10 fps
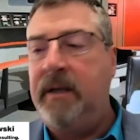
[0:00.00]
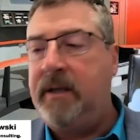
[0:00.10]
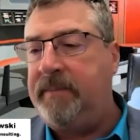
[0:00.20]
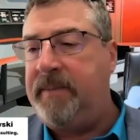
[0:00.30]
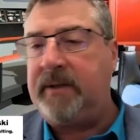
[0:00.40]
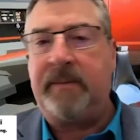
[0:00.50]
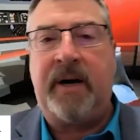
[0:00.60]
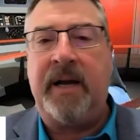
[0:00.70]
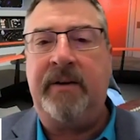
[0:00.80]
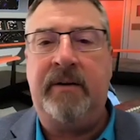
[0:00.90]
You build a
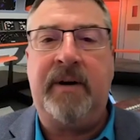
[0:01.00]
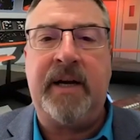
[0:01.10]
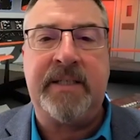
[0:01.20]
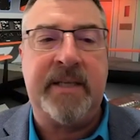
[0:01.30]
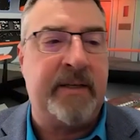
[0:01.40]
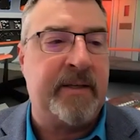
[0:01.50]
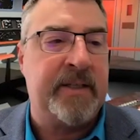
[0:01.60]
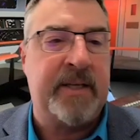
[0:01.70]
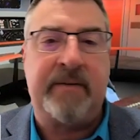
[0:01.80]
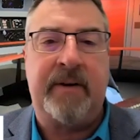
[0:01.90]
brand new rec center
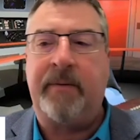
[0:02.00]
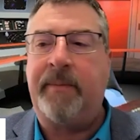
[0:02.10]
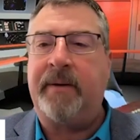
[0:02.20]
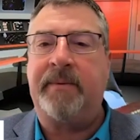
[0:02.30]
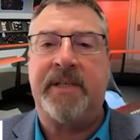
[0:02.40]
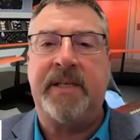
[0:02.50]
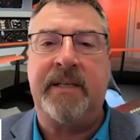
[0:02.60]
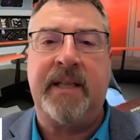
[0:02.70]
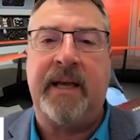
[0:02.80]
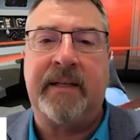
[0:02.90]
because everybody was
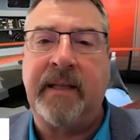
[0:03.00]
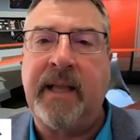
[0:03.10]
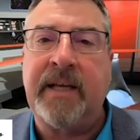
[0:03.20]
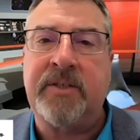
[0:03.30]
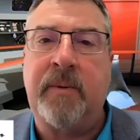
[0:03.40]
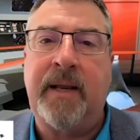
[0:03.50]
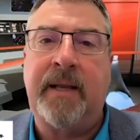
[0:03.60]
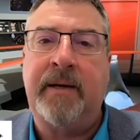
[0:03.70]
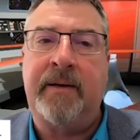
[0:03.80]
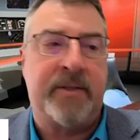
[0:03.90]
into that in the last twenty
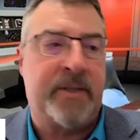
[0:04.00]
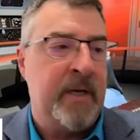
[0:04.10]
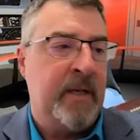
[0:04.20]
years.